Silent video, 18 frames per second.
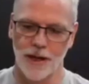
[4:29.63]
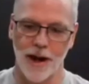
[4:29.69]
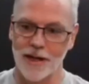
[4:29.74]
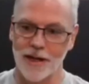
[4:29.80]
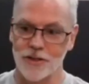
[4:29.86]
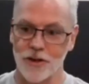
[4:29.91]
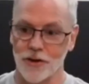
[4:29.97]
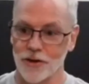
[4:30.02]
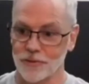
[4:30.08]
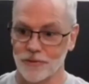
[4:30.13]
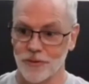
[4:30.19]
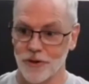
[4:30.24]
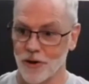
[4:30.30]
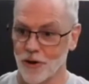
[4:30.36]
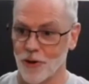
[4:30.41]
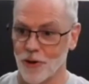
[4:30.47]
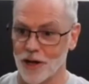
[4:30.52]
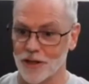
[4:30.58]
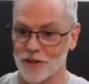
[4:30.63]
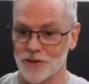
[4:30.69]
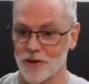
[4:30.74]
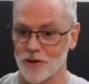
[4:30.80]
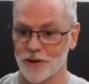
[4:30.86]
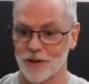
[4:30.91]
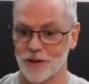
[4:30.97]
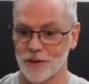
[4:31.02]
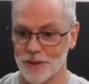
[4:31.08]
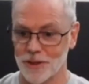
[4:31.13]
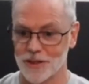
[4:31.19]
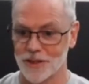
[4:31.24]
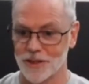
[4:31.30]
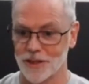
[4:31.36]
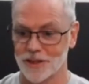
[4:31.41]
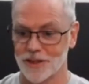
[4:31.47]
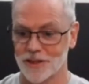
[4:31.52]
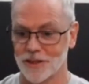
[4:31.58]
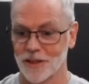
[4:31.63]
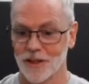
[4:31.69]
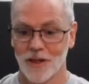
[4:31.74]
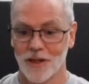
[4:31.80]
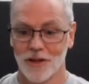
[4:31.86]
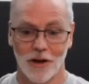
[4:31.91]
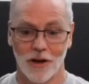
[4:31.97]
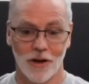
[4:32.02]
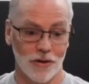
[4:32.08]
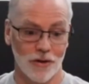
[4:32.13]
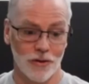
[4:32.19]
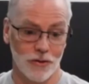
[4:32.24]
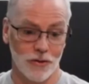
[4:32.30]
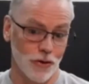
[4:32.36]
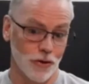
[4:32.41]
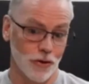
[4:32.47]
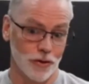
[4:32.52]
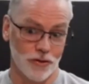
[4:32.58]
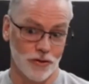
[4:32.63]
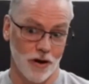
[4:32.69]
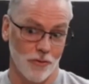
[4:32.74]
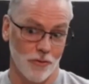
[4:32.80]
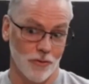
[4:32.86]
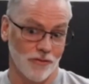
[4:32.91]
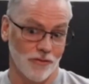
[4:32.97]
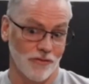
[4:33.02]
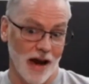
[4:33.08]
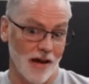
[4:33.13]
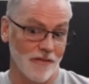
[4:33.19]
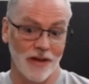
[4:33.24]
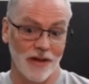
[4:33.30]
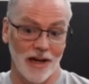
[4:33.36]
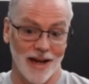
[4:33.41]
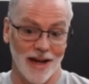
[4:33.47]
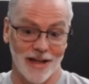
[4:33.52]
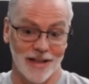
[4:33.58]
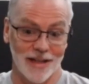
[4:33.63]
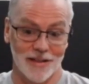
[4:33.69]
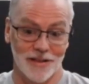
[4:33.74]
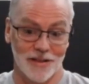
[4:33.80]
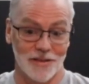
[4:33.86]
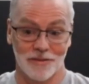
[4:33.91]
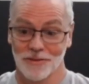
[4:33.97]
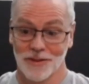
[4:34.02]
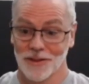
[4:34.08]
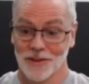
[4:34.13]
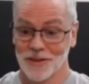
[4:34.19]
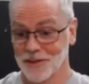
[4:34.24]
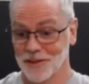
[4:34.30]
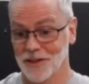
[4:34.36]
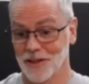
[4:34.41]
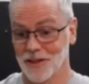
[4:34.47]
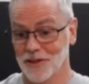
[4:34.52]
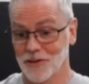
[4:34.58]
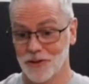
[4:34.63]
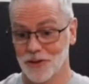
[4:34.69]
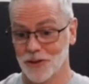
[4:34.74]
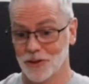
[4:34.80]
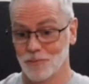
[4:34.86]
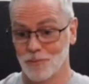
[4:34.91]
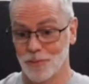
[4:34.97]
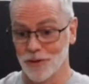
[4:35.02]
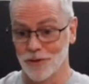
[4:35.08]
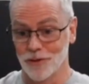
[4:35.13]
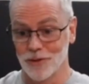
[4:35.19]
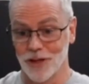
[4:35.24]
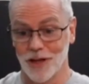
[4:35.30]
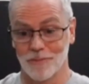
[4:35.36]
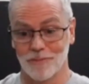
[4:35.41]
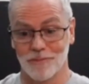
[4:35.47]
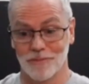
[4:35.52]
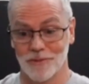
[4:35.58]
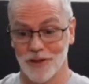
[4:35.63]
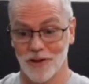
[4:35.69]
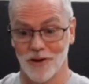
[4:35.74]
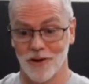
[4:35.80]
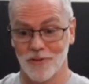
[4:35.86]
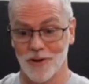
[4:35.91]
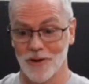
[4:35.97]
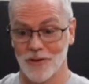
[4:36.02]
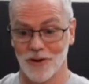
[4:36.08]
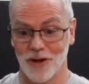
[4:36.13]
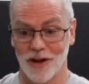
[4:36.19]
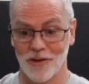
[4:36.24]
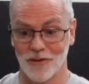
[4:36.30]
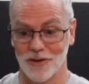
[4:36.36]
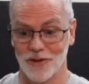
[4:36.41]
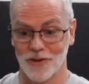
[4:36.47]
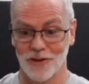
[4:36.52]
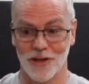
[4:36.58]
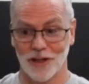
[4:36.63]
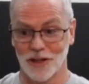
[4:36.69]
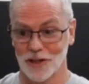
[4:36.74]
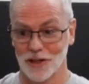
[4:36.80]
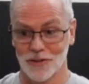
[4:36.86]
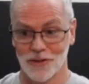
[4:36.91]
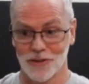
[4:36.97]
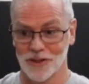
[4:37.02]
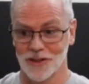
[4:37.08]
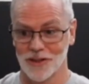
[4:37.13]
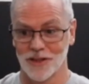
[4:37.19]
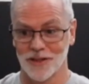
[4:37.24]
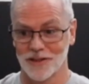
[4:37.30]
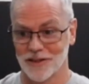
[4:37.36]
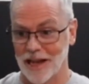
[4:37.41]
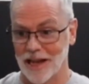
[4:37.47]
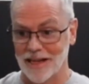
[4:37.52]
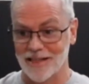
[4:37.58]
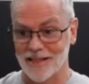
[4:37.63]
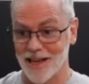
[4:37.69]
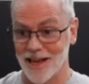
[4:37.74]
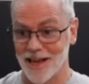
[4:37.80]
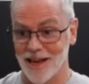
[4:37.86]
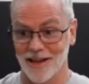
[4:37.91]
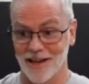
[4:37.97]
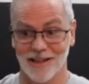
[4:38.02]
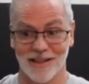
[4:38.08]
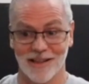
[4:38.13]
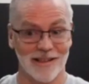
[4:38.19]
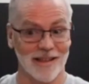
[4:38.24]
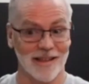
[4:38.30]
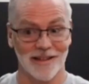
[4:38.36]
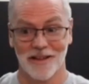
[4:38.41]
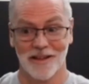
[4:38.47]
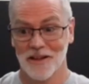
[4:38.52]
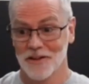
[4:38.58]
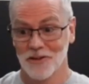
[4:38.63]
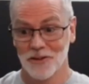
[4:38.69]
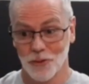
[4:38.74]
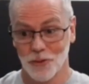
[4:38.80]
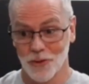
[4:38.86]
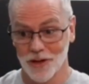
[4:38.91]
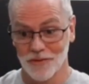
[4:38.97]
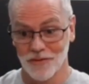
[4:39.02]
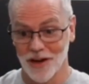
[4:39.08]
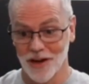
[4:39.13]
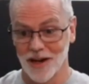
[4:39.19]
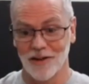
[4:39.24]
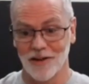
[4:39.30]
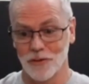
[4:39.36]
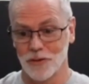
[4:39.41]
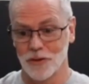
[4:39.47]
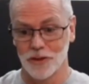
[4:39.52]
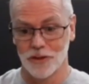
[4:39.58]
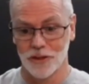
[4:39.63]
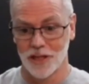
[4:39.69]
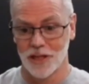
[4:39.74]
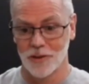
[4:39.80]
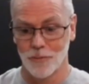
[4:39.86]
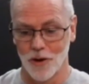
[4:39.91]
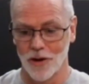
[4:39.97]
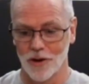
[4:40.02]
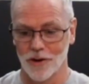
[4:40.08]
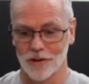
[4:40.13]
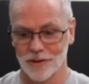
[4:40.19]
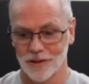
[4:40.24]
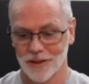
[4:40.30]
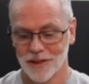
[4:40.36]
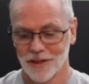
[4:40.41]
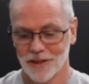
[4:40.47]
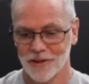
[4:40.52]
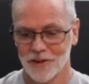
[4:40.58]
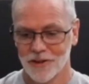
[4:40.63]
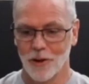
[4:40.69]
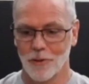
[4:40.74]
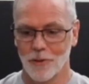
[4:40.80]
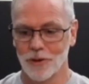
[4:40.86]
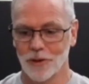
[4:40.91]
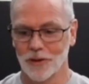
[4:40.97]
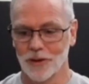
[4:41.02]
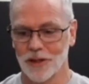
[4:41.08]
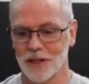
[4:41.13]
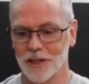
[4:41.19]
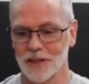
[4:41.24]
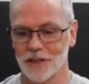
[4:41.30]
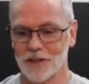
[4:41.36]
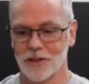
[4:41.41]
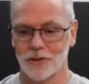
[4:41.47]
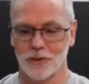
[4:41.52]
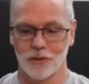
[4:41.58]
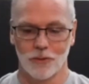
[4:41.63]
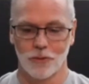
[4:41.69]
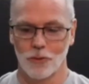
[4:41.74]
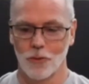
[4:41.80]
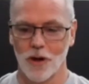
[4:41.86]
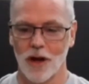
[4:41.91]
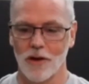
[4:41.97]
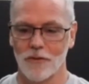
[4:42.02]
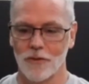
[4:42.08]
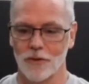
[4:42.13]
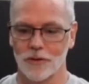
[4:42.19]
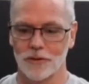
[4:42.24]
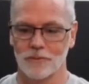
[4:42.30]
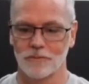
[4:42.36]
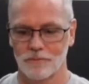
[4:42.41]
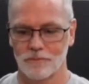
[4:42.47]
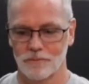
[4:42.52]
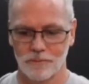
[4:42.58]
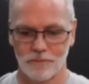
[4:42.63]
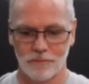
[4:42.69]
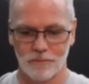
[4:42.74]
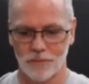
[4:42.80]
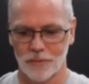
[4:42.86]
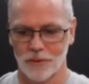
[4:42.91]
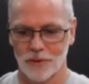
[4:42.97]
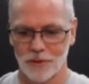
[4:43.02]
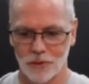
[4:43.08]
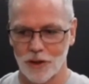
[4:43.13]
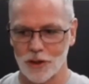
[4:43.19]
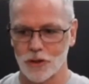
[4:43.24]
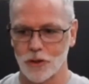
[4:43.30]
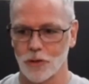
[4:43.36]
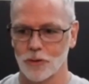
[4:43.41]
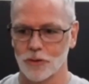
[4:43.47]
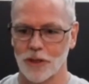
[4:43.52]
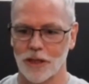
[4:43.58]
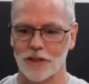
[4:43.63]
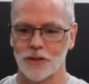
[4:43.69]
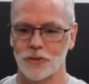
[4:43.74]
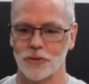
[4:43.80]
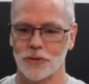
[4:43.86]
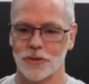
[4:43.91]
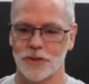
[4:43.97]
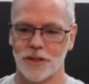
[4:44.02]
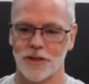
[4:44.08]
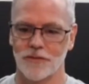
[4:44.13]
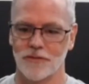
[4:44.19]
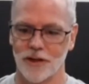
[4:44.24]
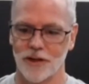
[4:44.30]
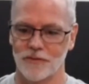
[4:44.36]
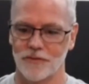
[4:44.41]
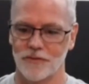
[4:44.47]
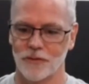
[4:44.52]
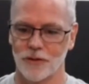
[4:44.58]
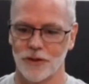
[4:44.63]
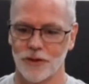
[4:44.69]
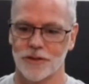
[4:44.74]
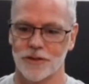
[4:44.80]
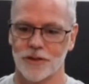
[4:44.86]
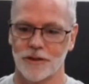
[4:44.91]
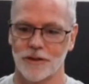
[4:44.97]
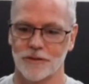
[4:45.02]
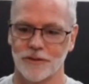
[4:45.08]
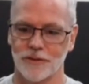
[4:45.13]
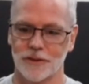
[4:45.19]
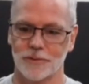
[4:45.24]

I started, when I started the business, you can start with 5 clients and then you just build up, you know what I mean? Whenever you get close to the like 10 and then 25, you just keep on, building until whatever threshold that you see fit for yourself as a